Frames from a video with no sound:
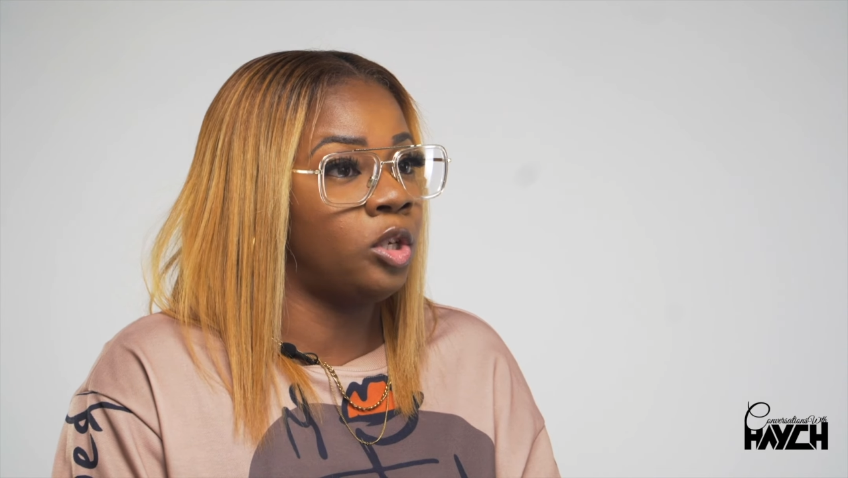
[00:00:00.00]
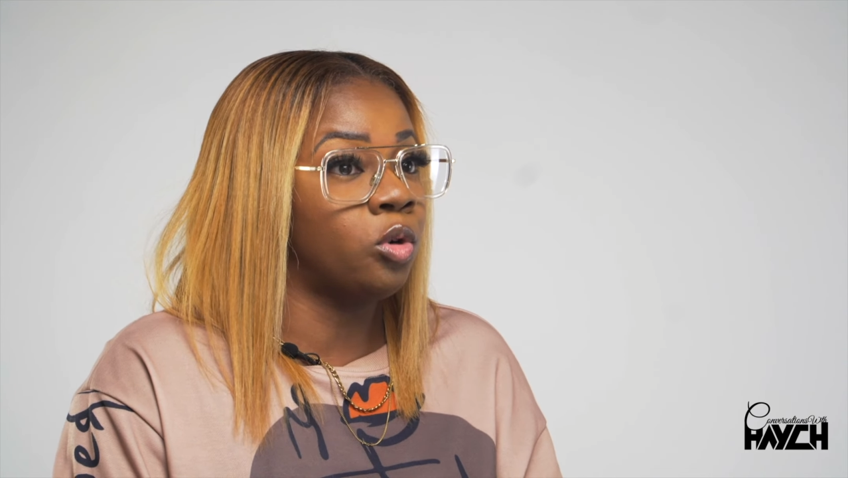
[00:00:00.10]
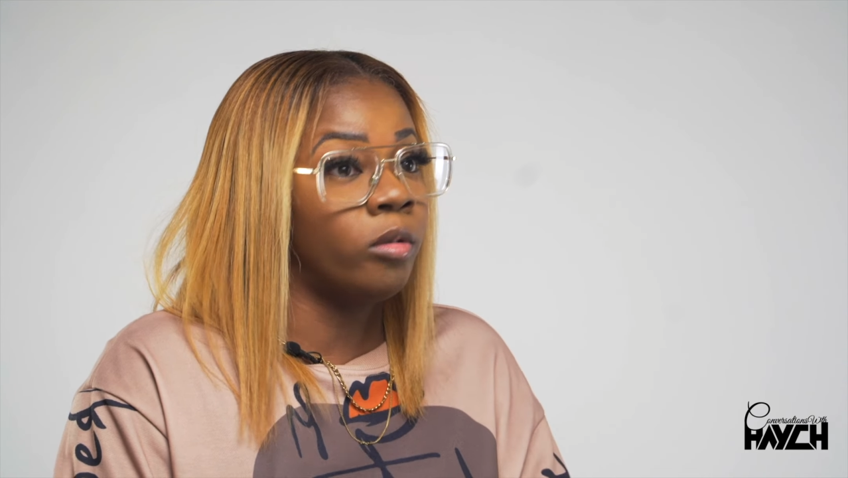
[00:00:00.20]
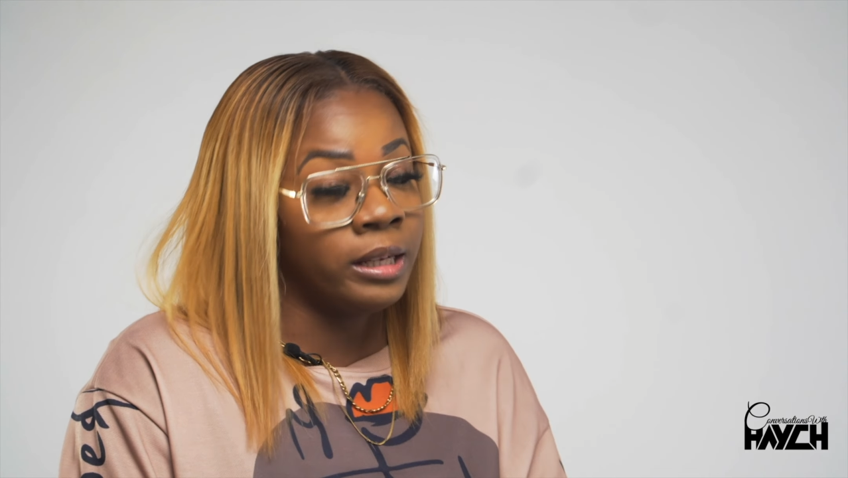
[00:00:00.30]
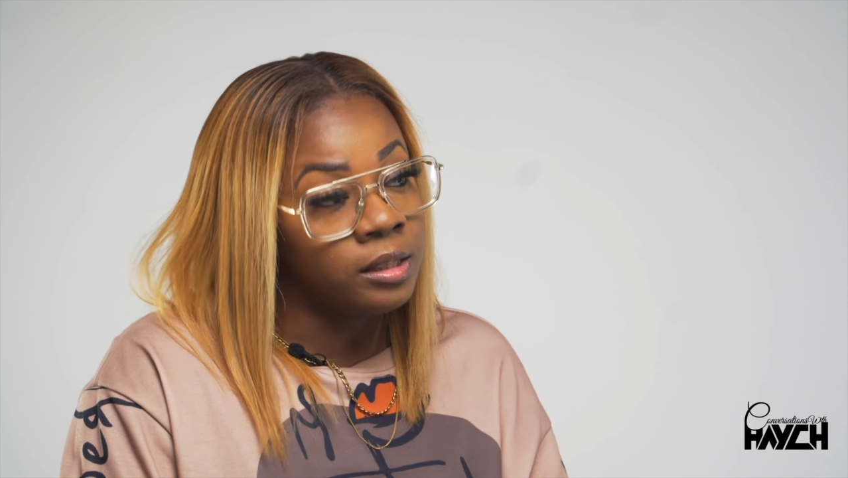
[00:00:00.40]

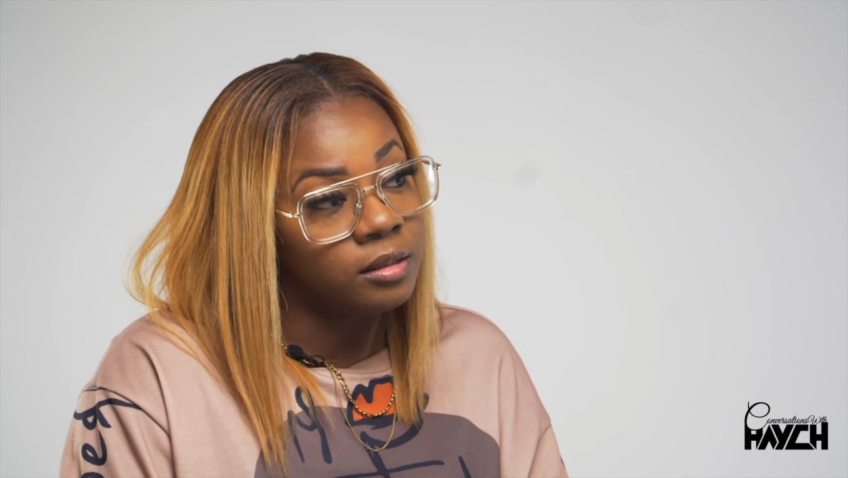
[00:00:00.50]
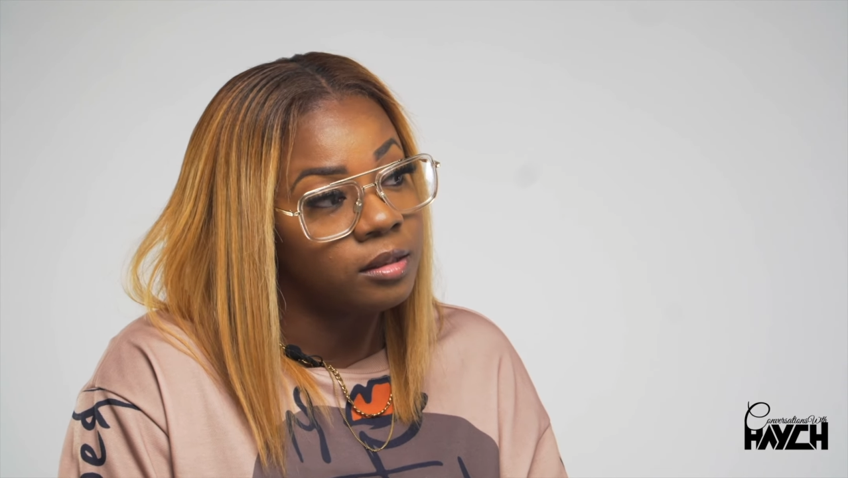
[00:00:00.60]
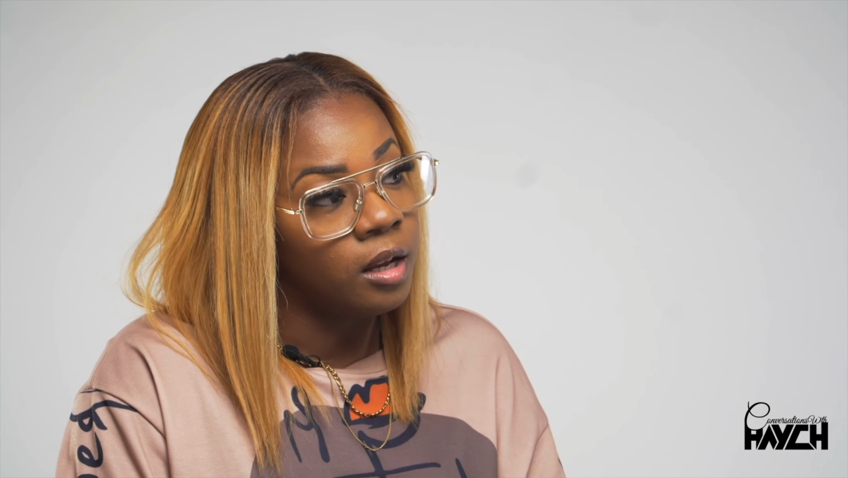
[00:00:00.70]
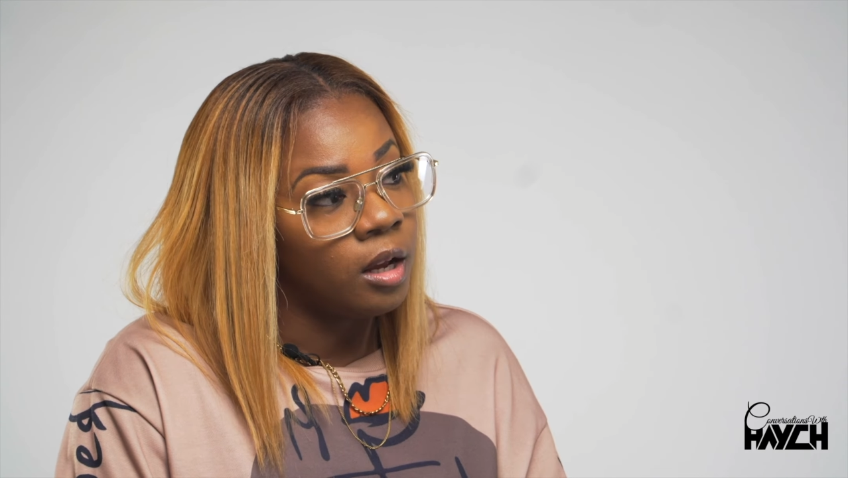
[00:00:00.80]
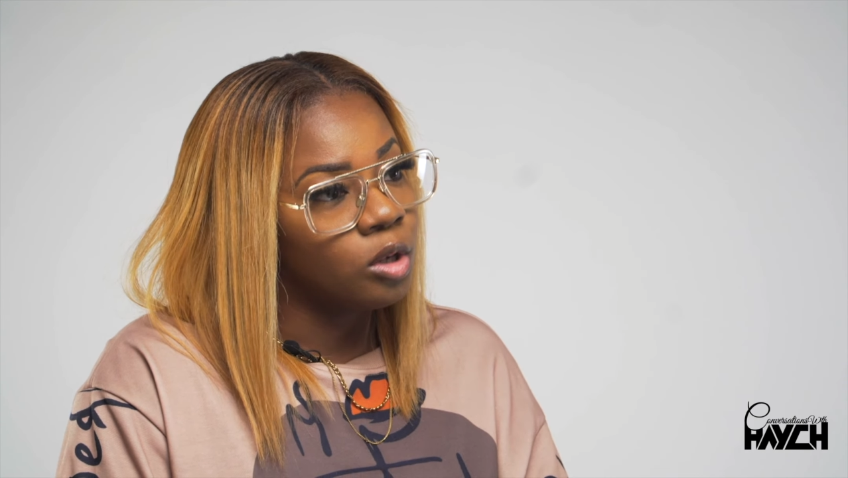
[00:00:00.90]
choice
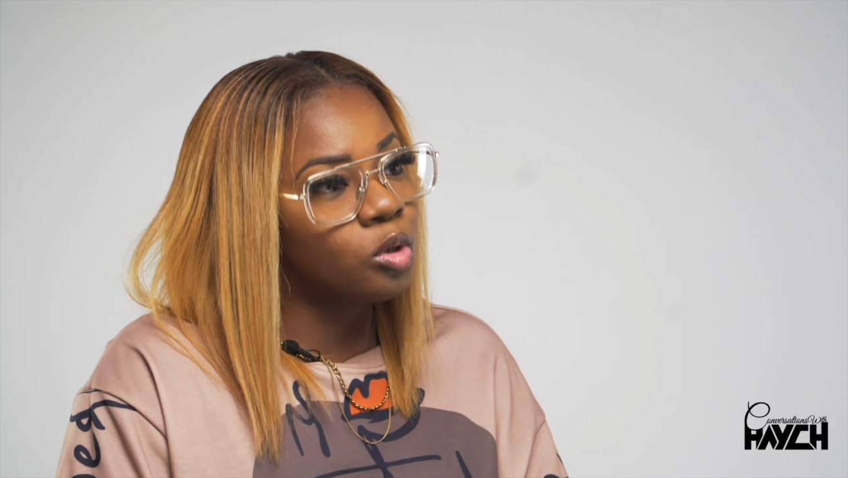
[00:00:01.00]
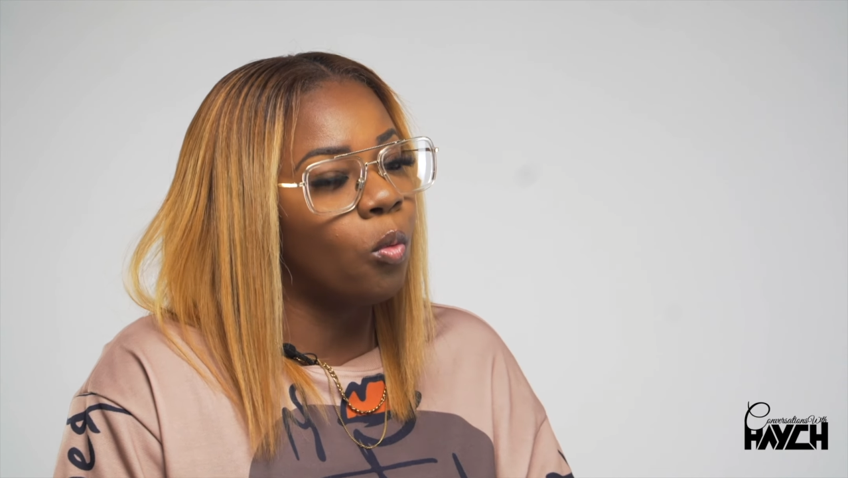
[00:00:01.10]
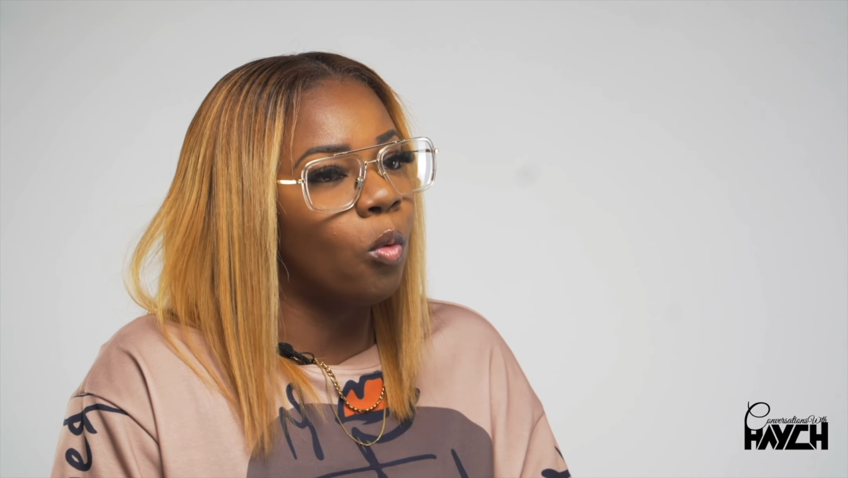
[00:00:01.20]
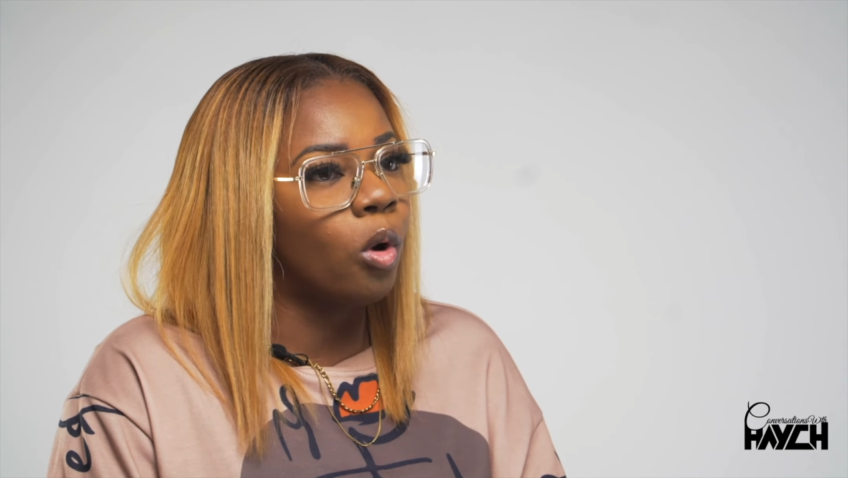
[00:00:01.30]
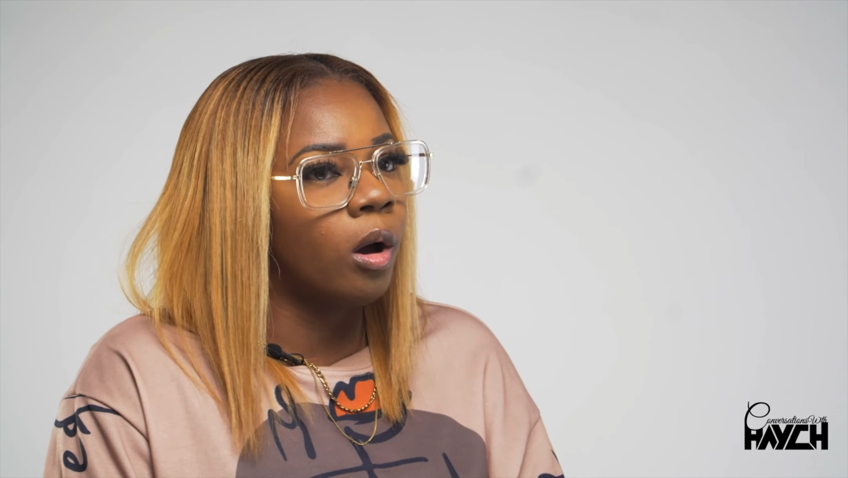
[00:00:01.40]
to
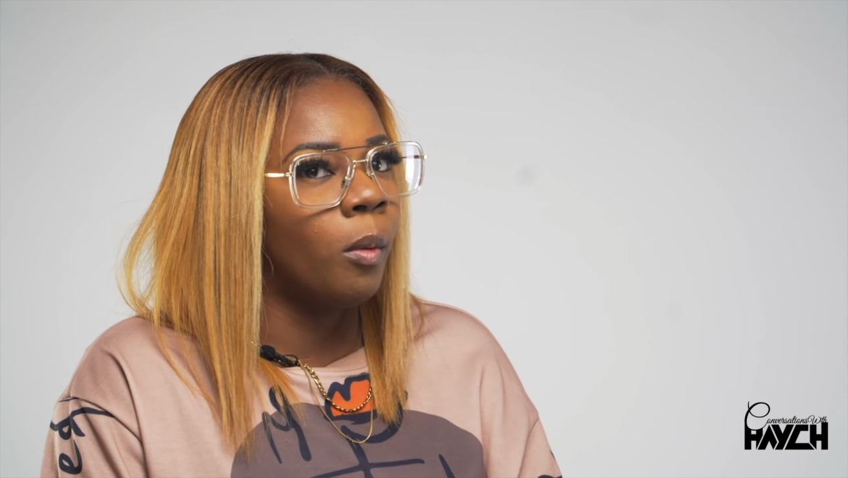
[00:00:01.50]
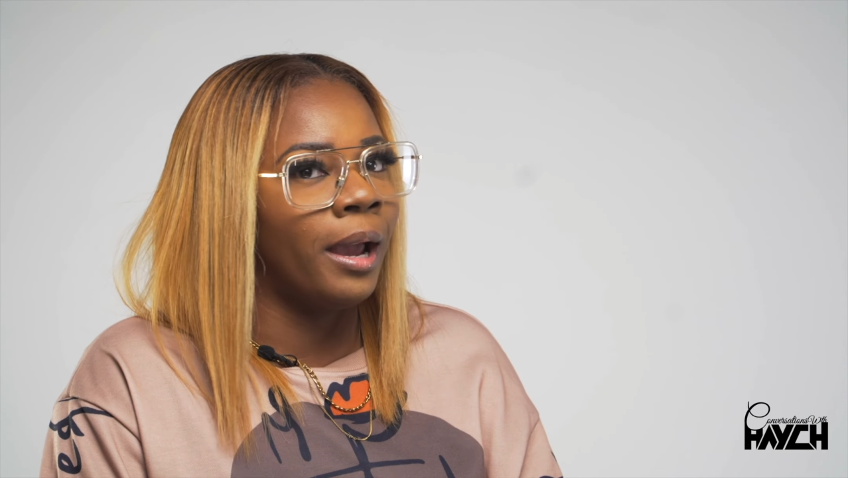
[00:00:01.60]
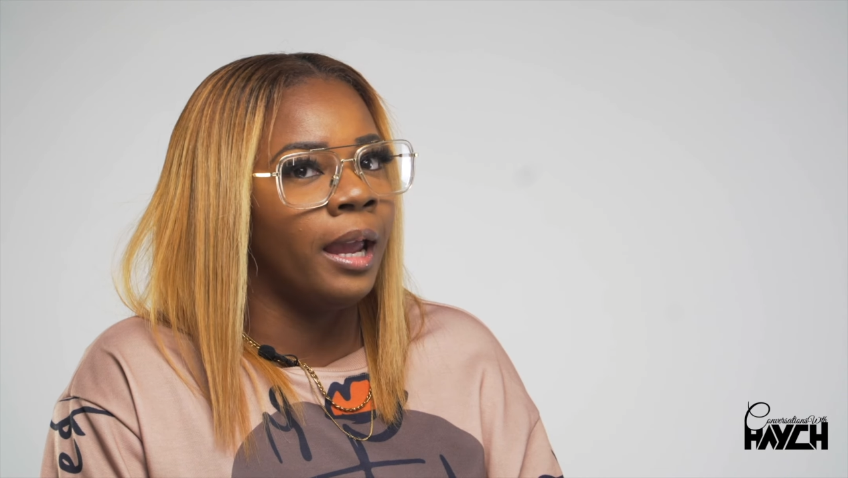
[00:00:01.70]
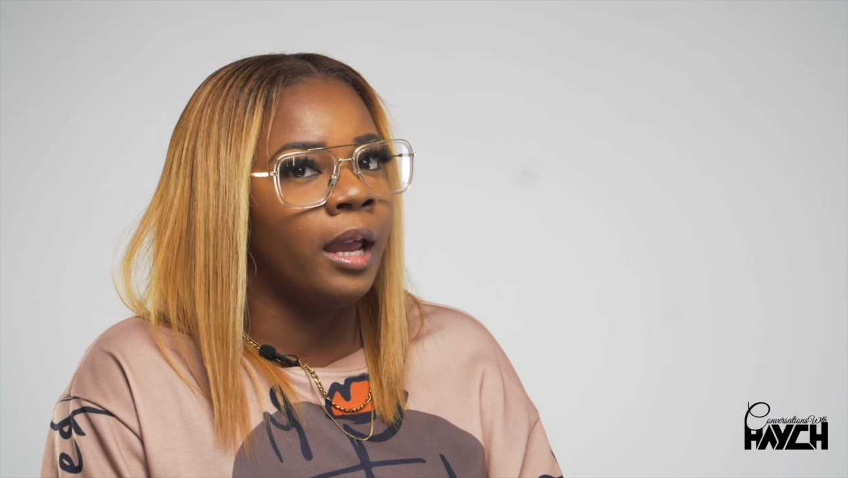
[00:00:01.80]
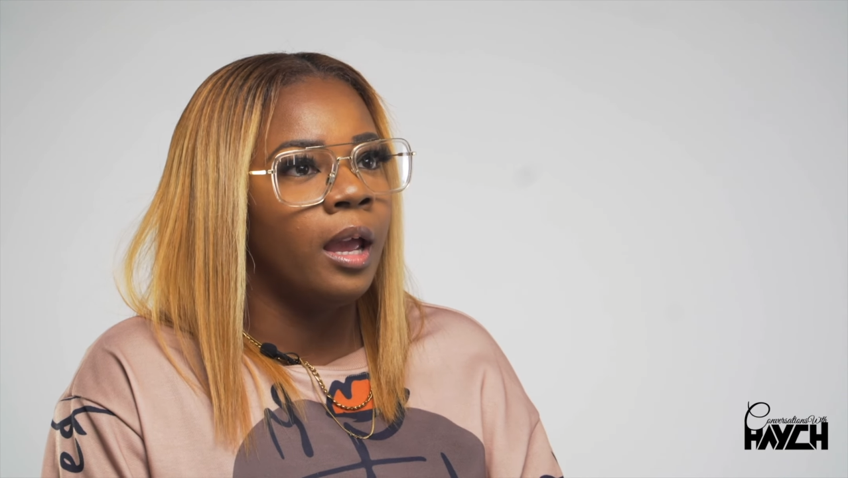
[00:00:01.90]
walk
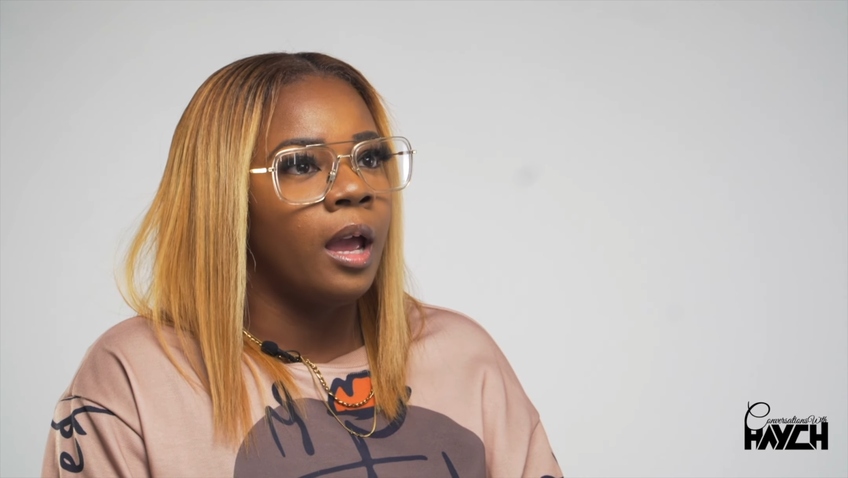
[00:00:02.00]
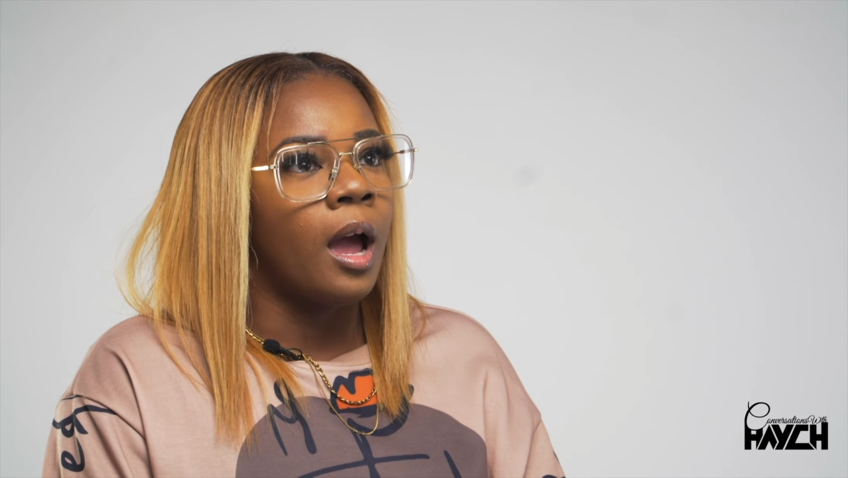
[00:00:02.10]
away,